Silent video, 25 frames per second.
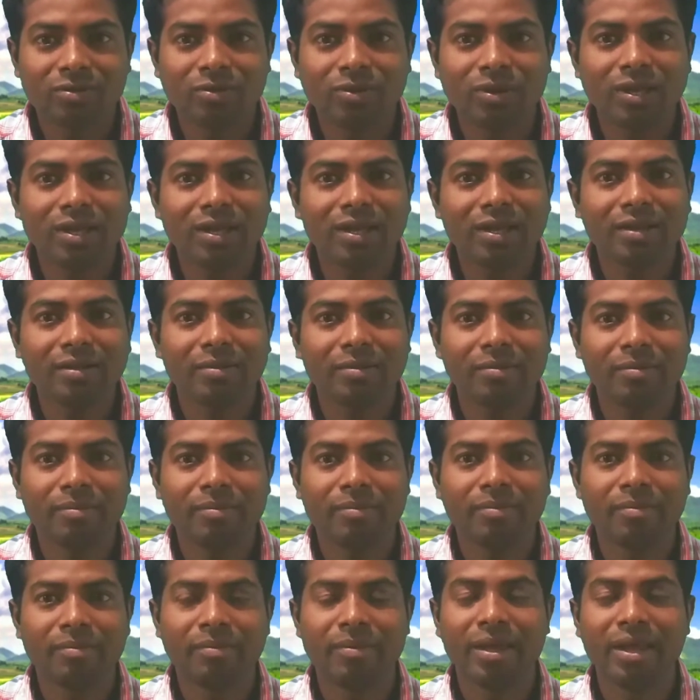Today
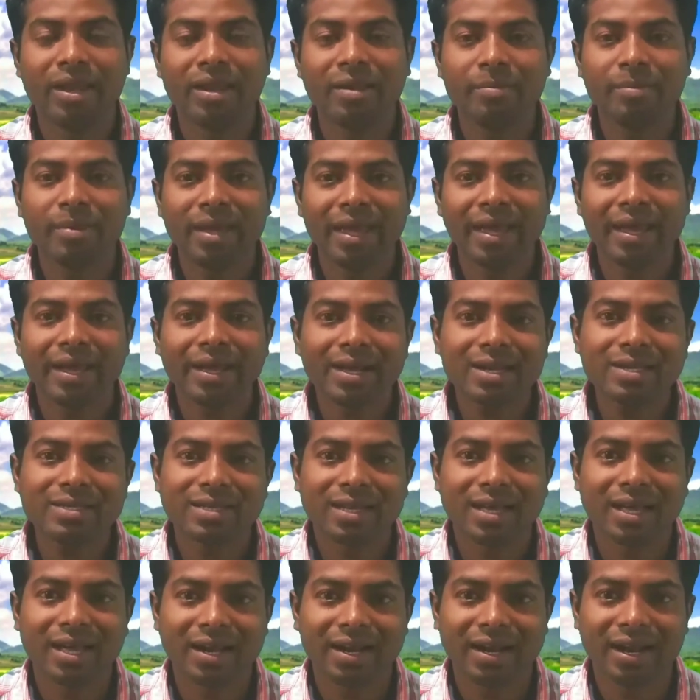many
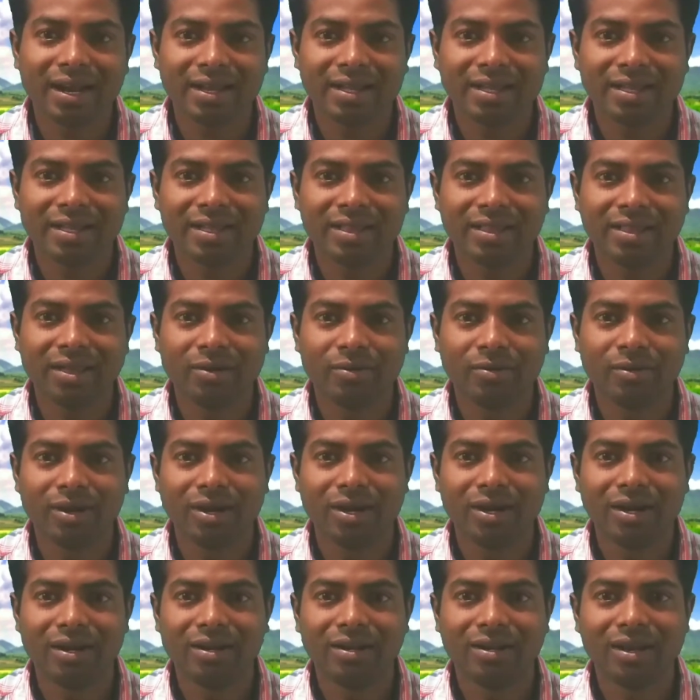vehicles are running in the
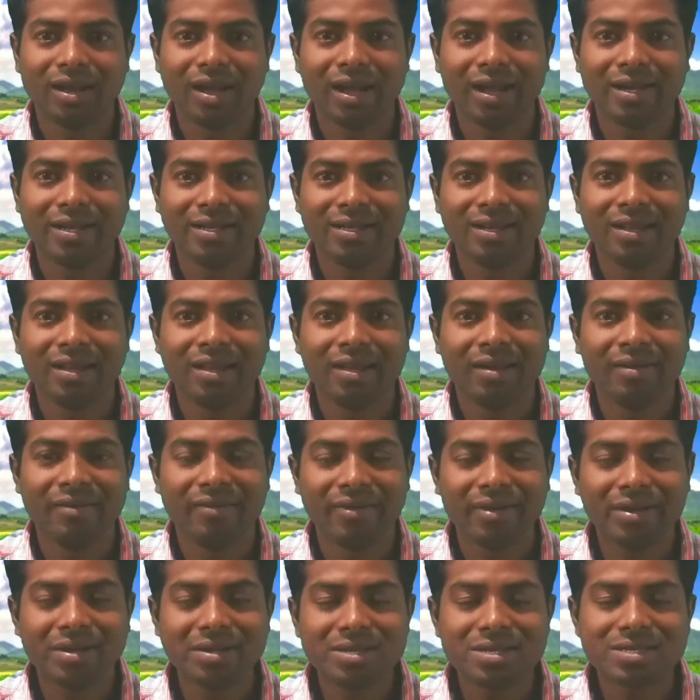world and
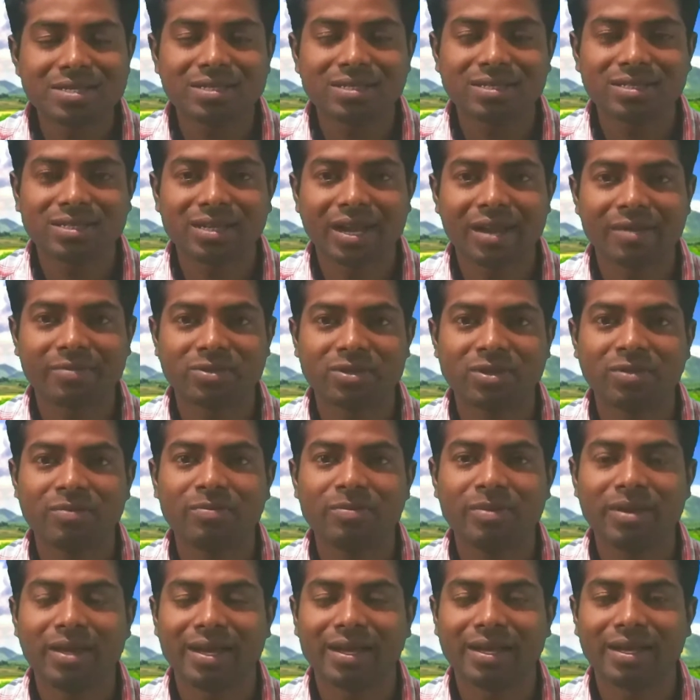various types
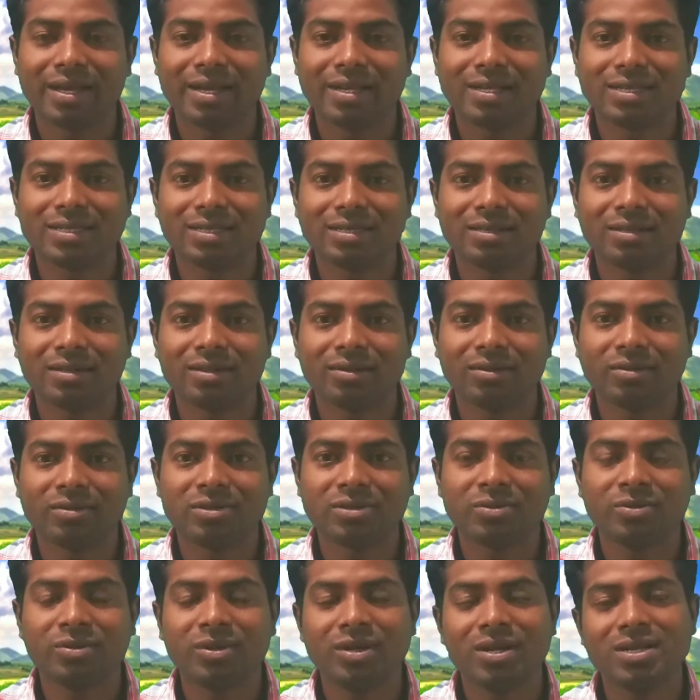of vehicles,
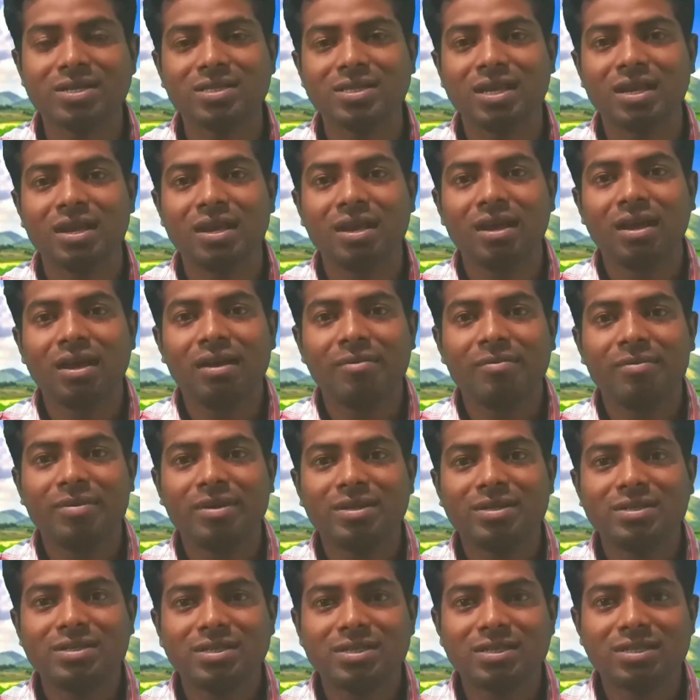students.
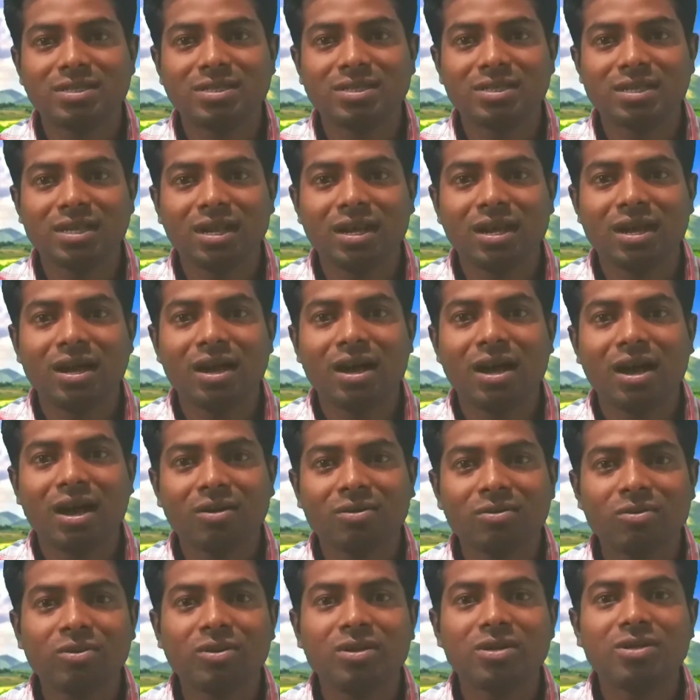But
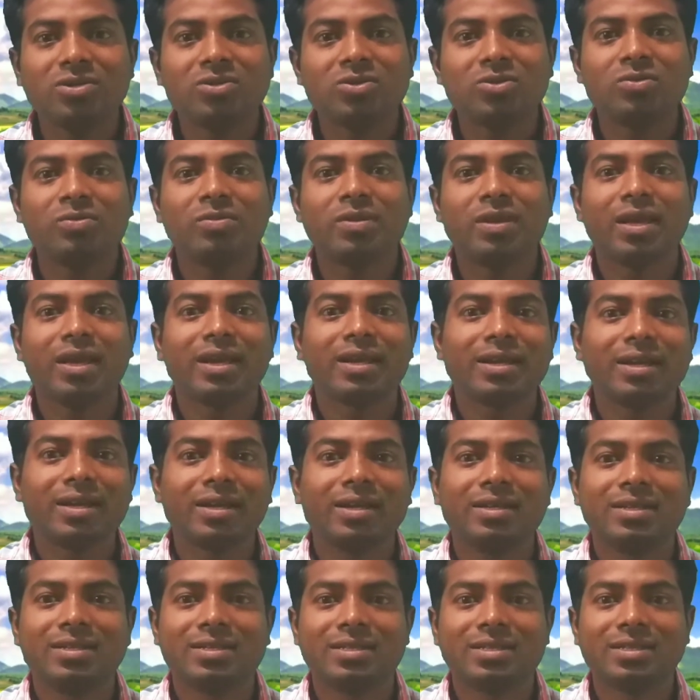according to
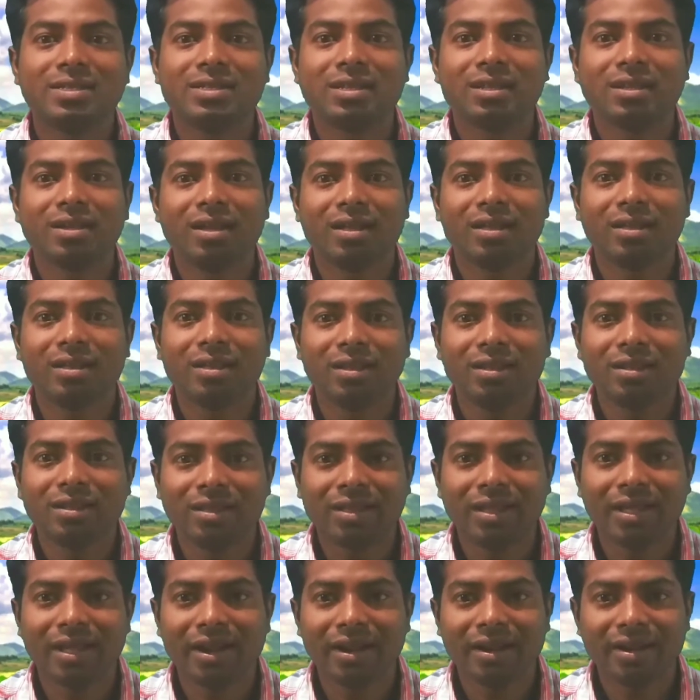vehicles
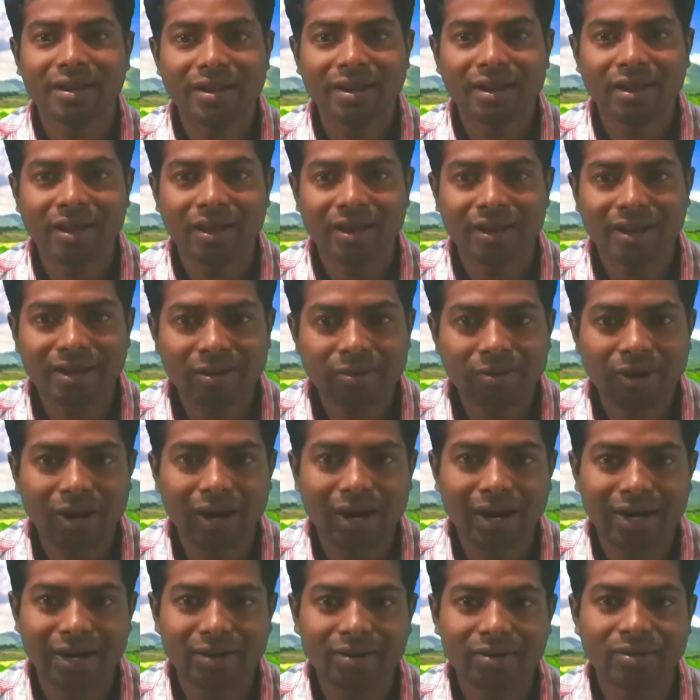they are
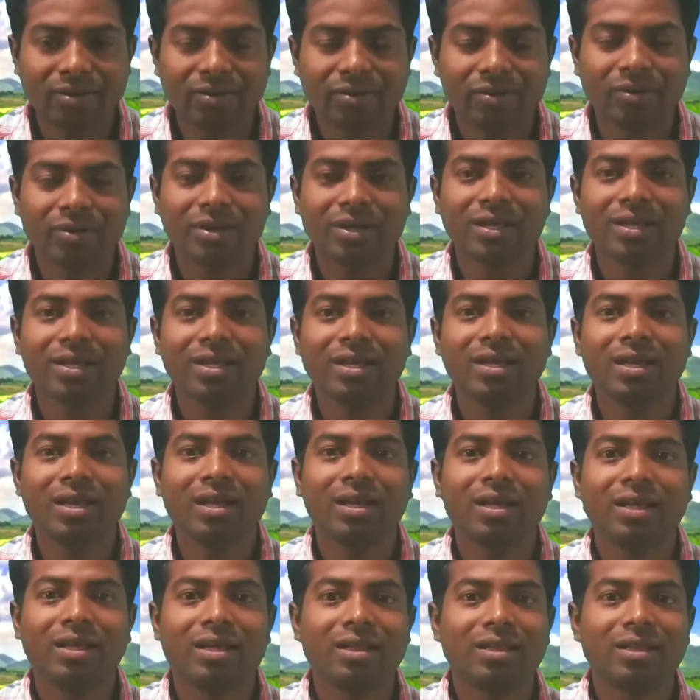required, okay.